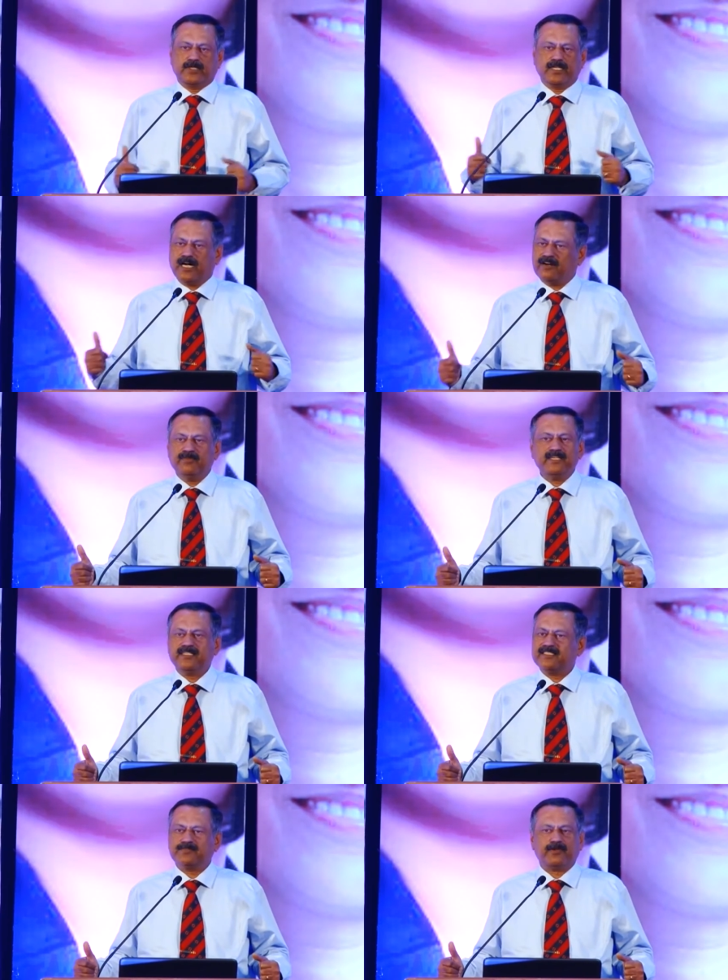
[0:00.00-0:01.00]
The government
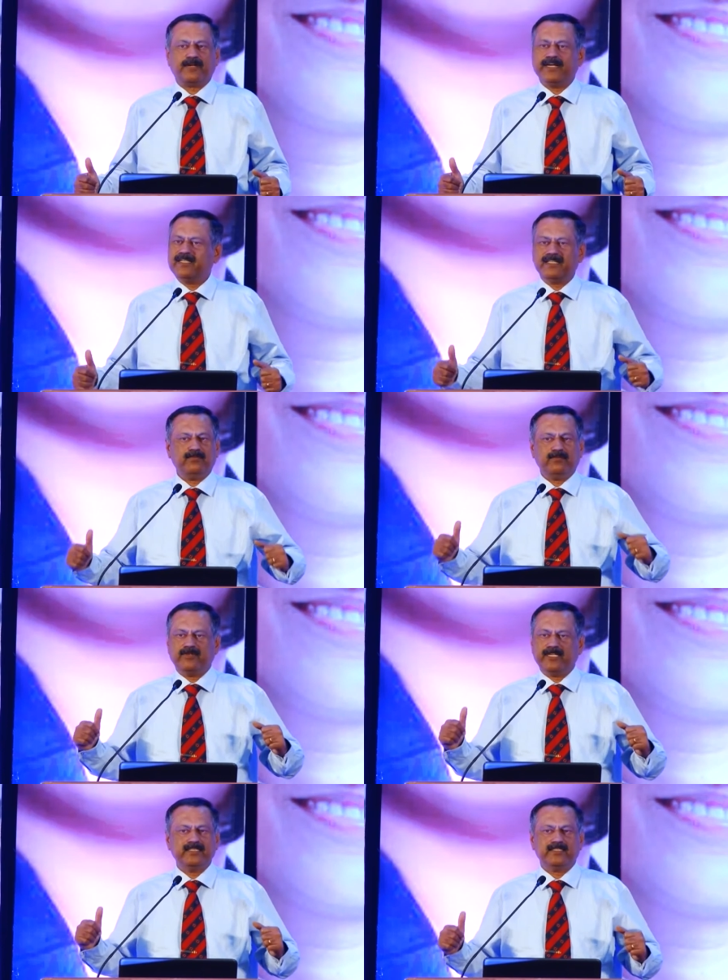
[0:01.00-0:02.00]
is providing them
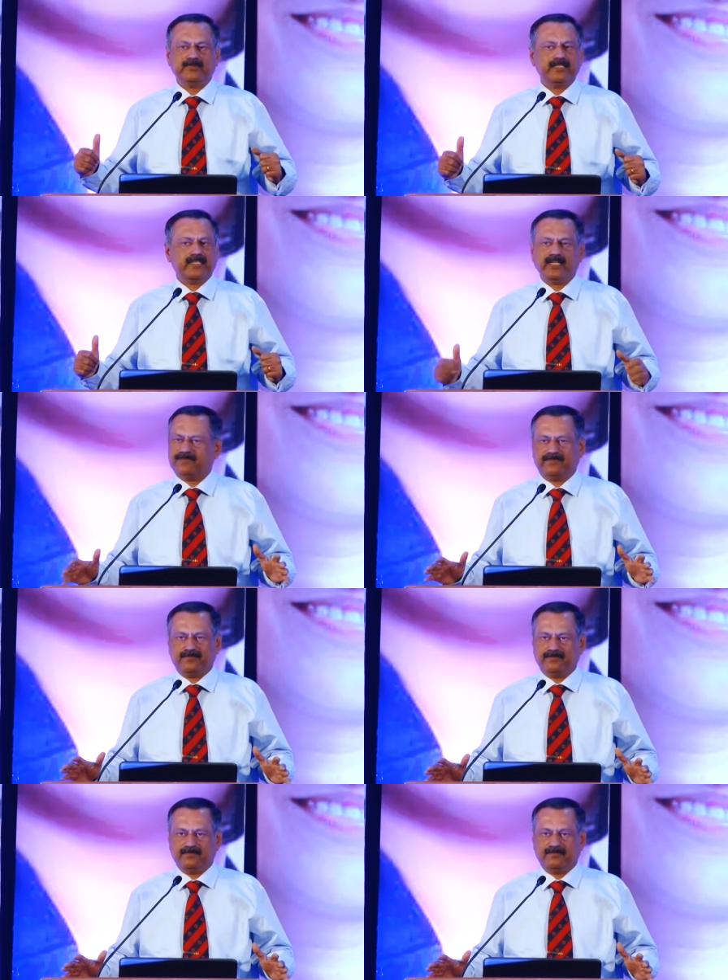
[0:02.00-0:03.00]
is with enough.
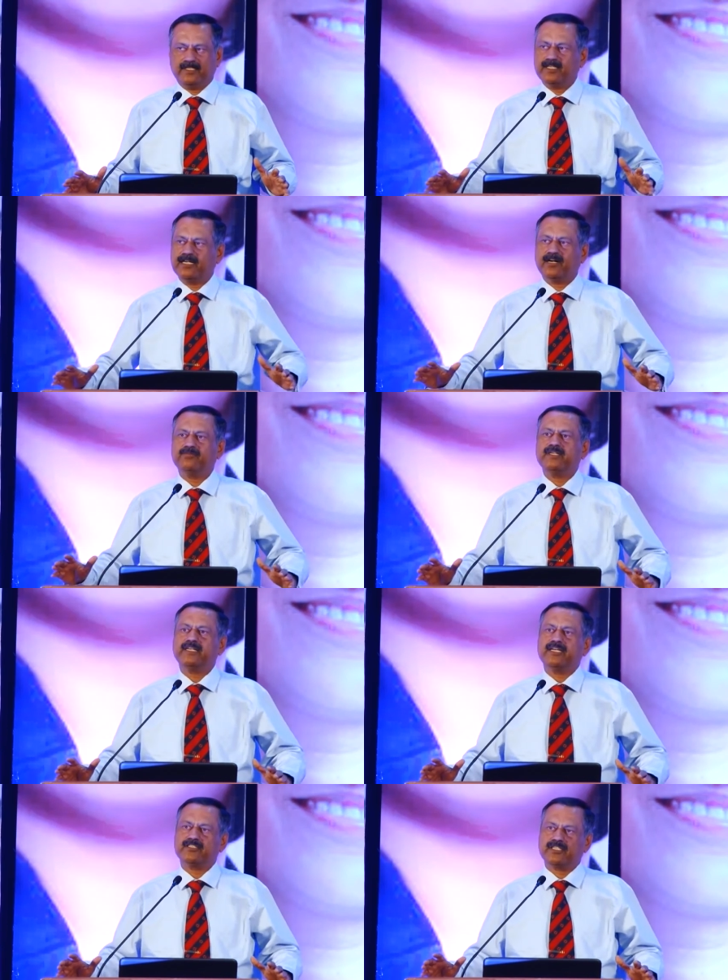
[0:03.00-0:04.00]
The government
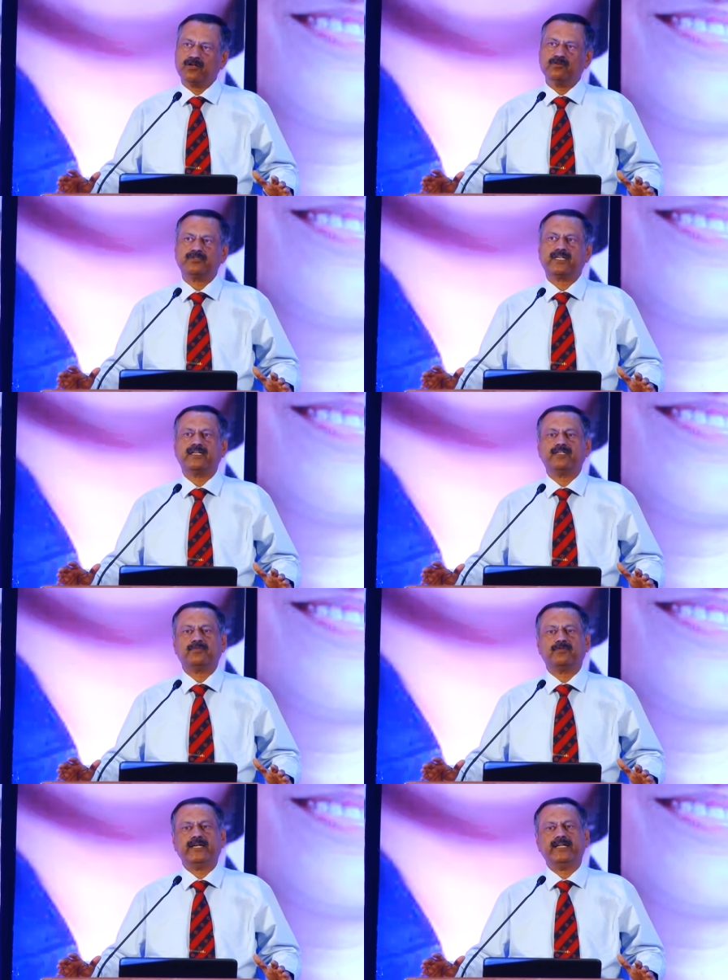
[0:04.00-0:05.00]
has now started
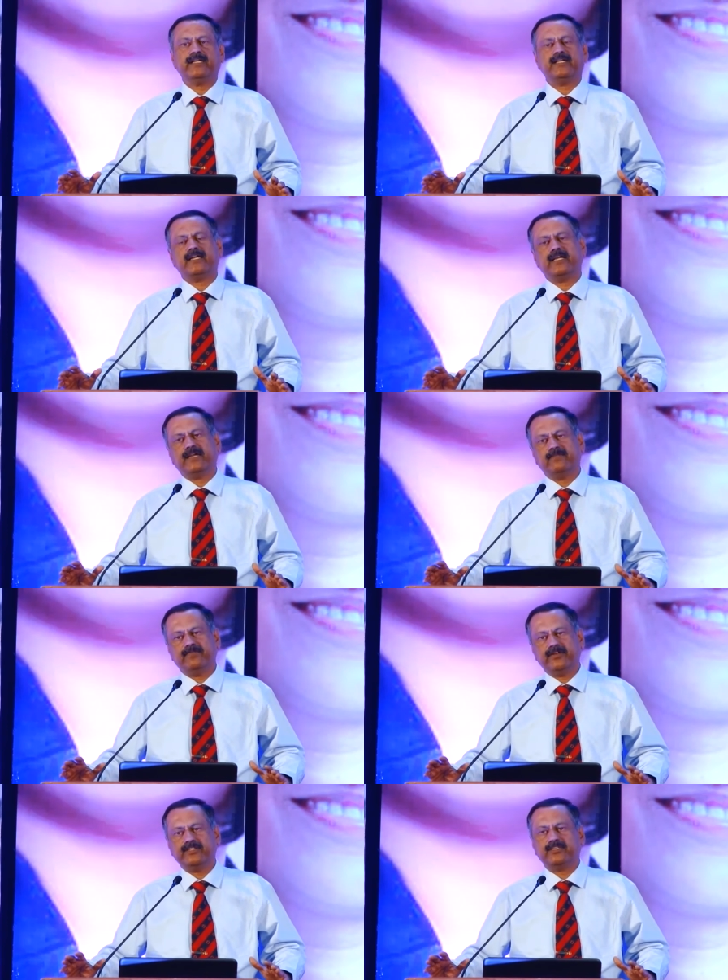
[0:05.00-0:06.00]
providing
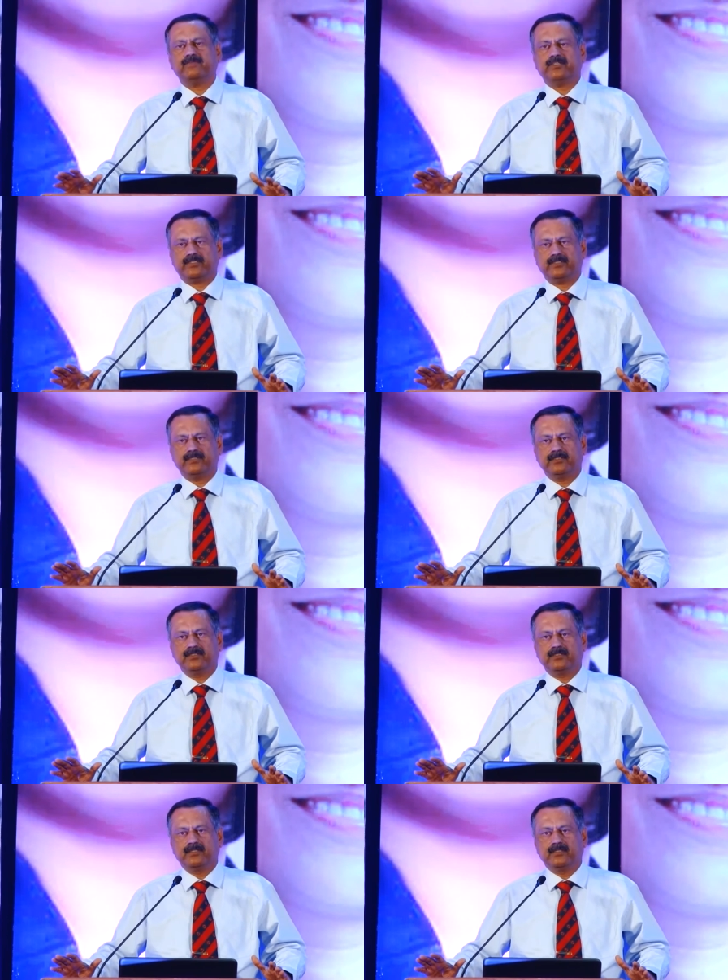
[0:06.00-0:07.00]
every service
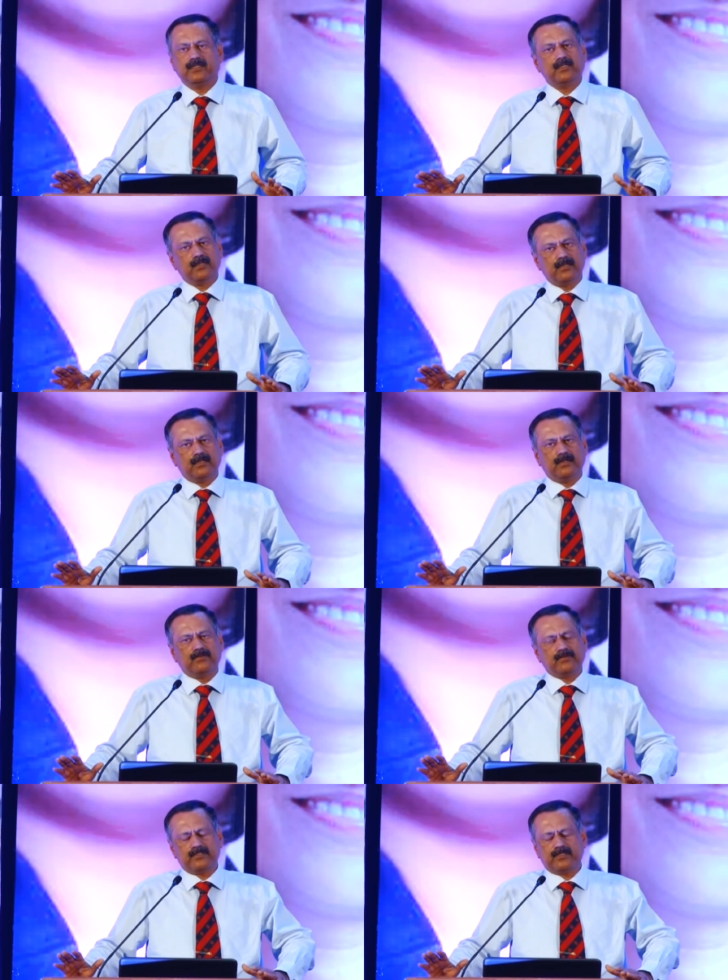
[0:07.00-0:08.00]

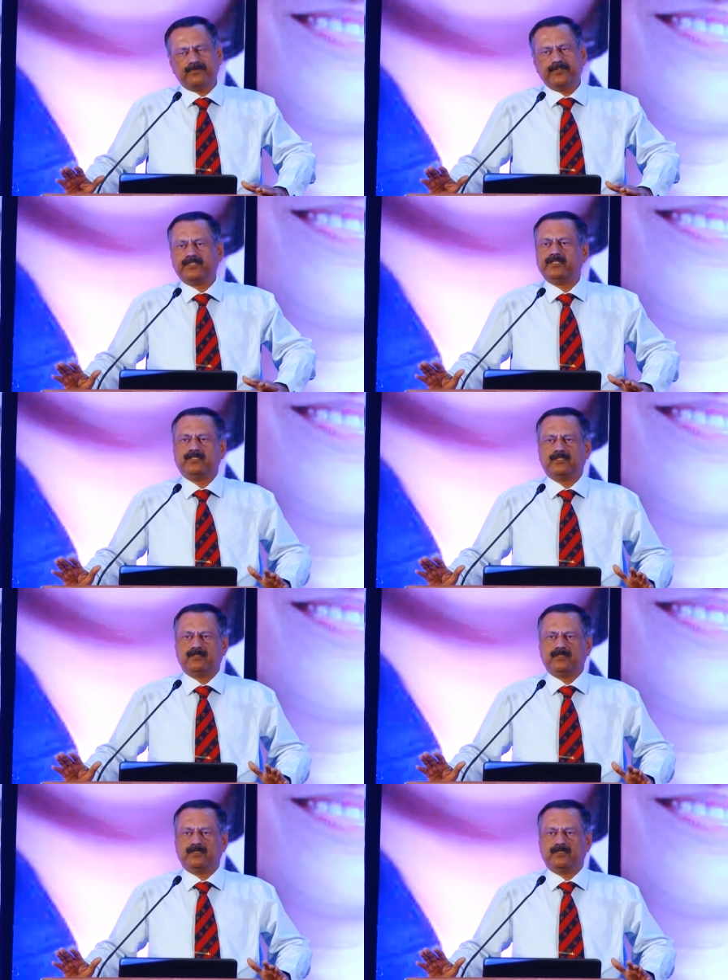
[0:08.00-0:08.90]
sufficient